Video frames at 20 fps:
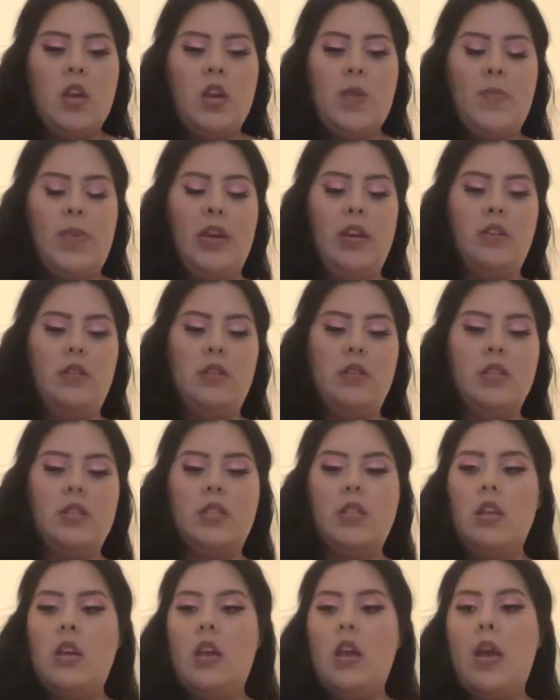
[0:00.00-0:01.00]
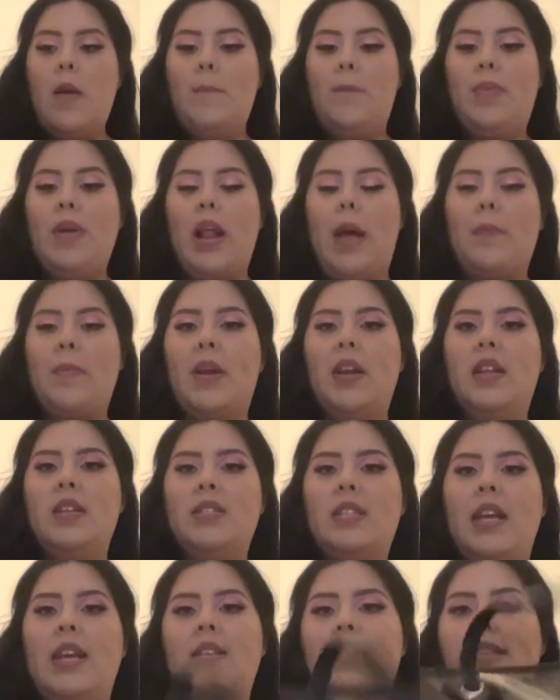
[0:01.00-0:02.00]
pills. But I'm gonna
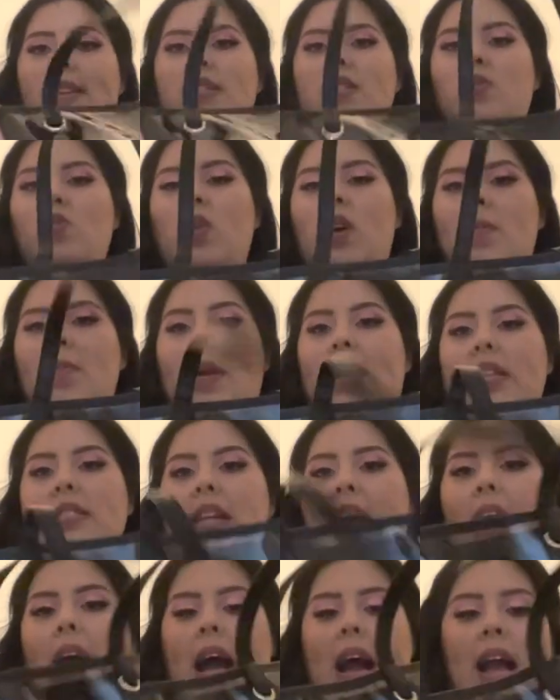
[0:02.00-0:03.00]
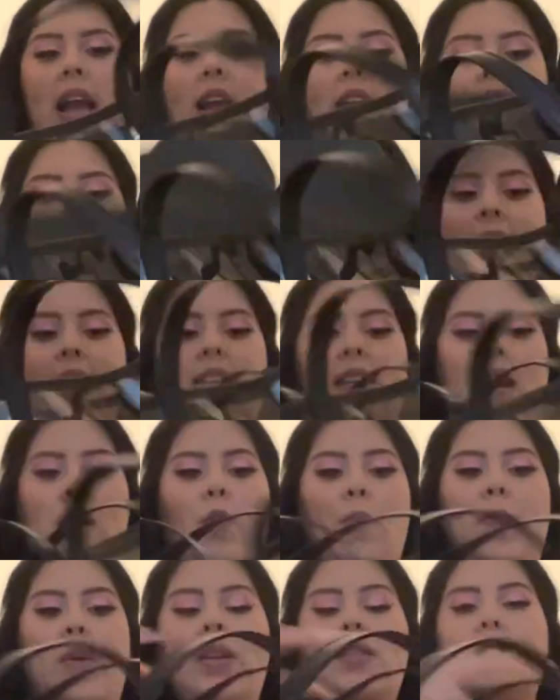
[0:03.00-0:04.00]
take this one because I like how
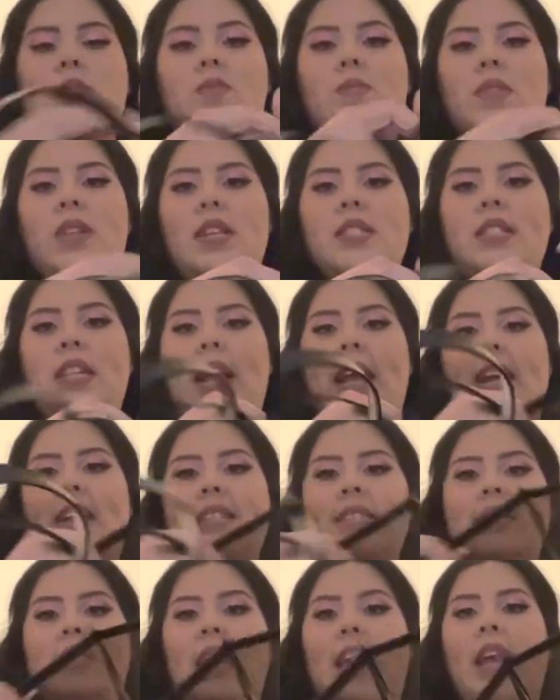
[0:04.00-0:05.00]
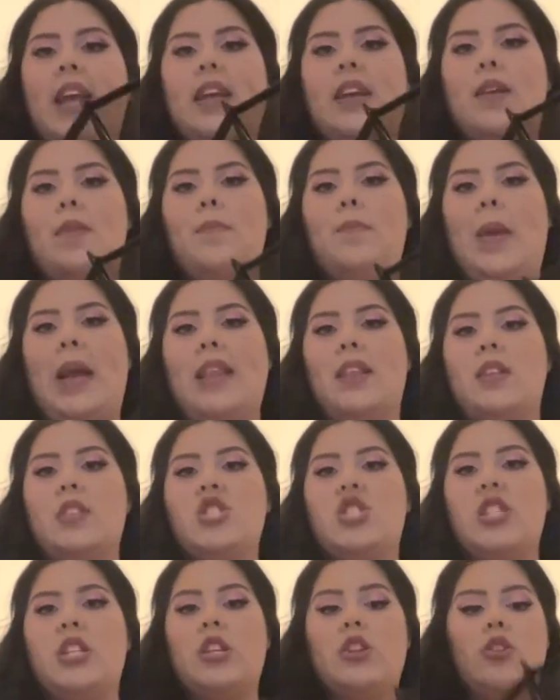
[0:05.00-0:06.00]
big this one is, and I can take my
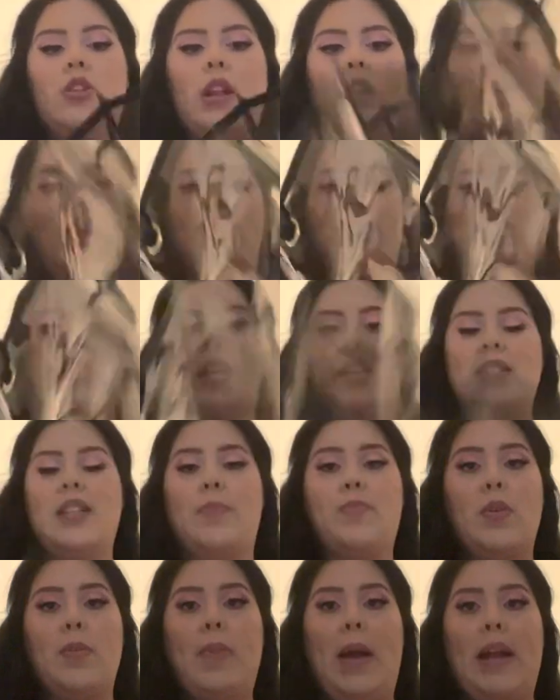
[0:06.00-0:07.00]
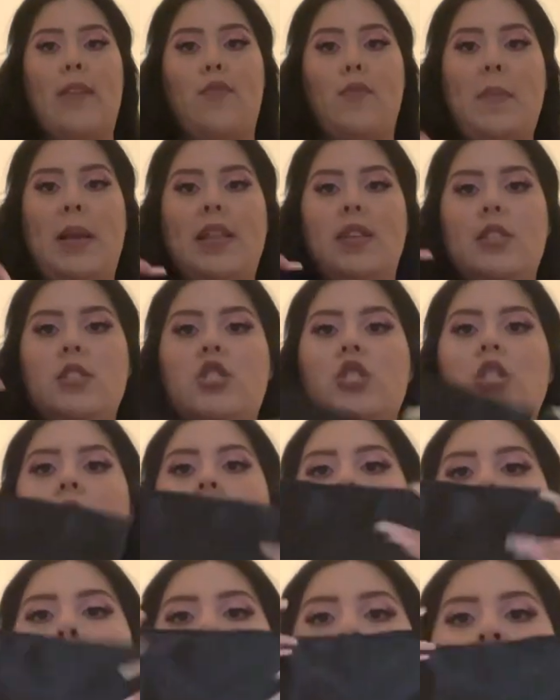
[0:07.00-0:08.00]
lunch in here and I don't have to take a separate bag for my lunch.
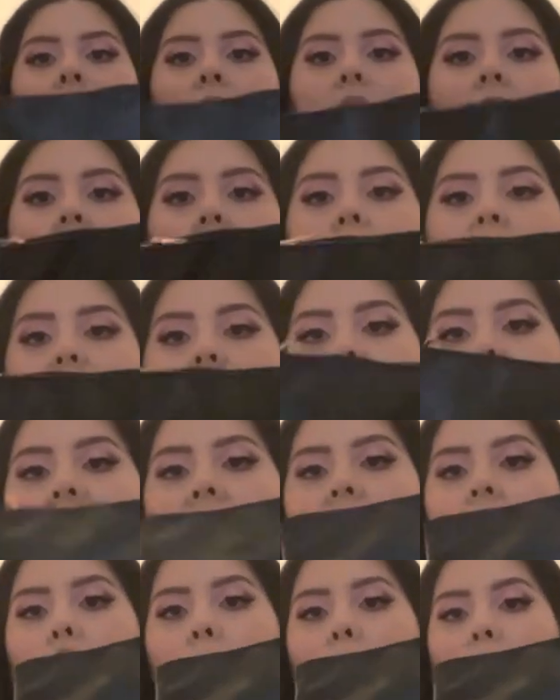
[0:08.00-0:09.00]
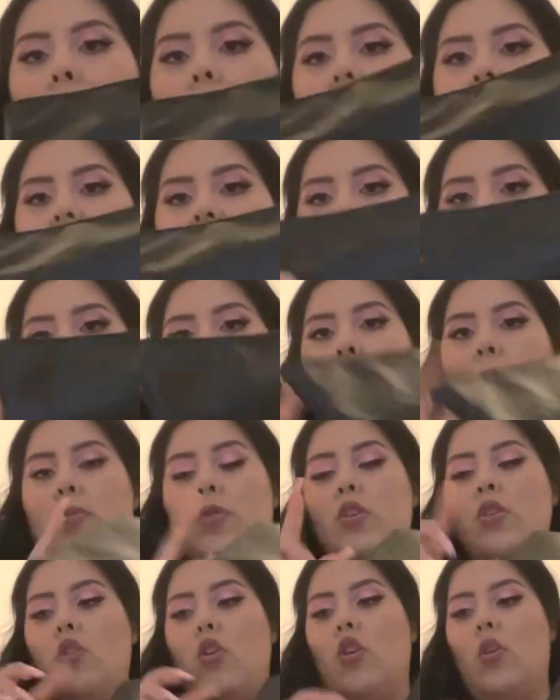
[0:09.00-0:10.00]
And it comes with this little pouch that I'm gonna
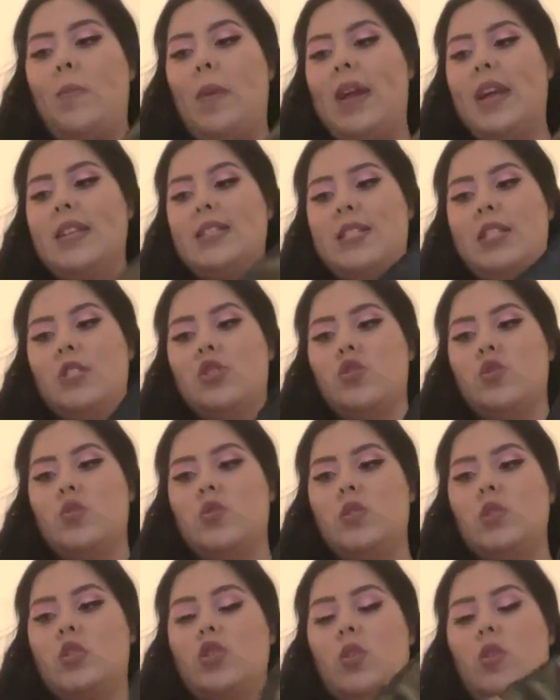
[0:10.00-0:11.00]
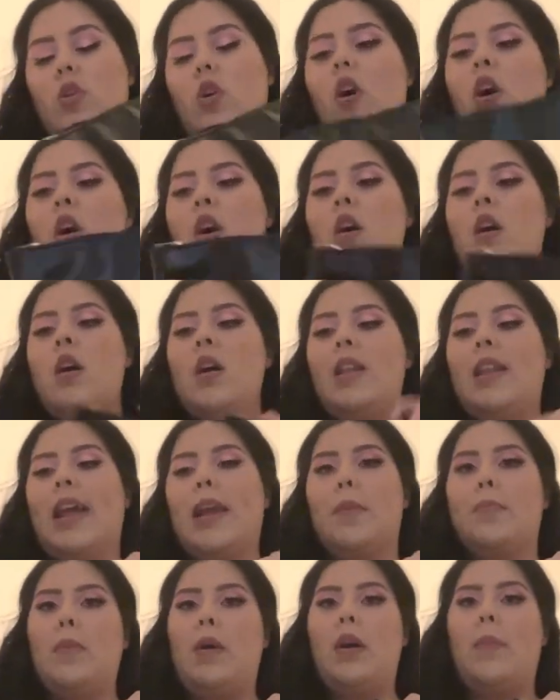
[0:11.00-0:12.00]
put all my essentials, so
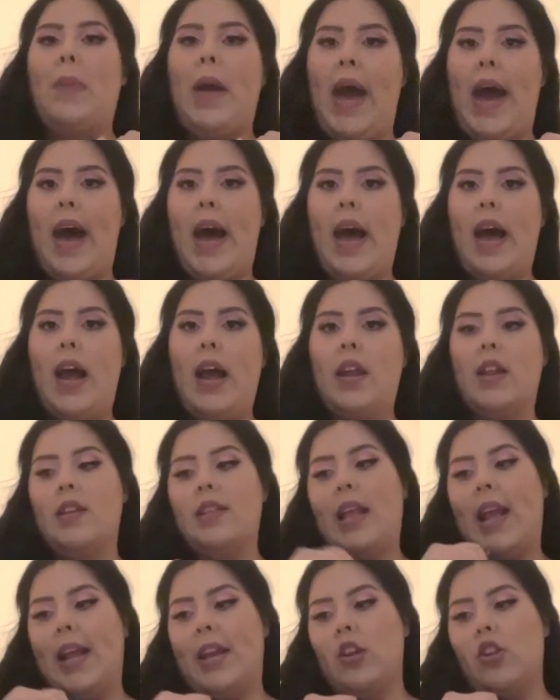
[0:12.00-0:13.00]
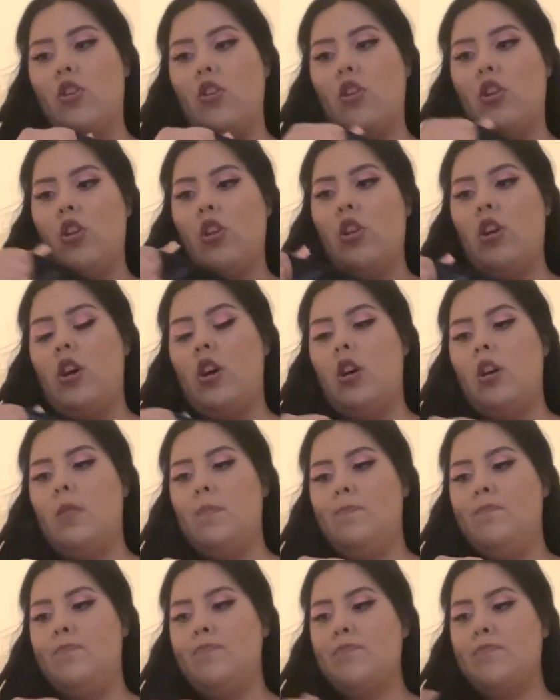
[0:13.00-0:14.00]
like a pad, a liner,
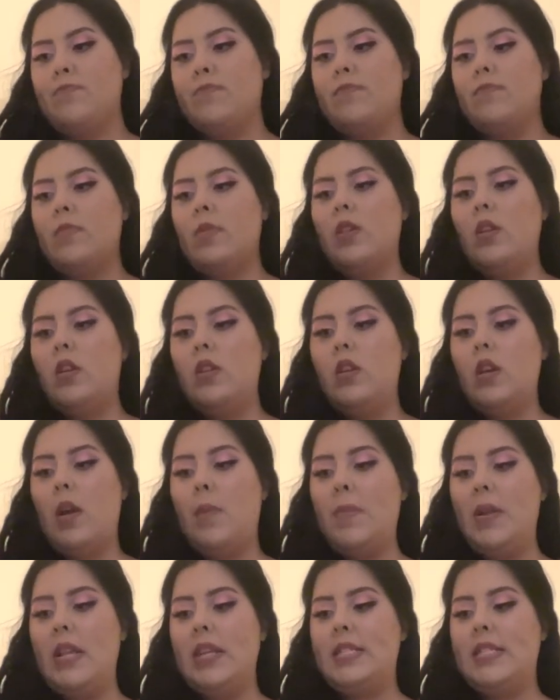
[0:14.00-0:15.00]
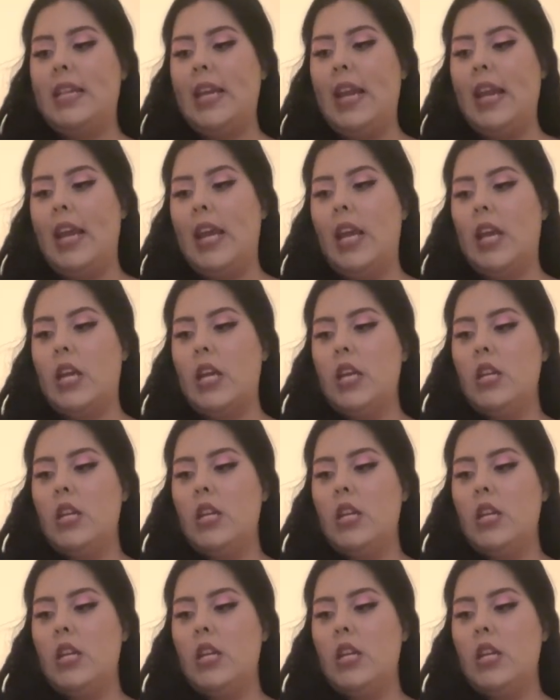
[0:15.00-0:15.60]
I'm gonna take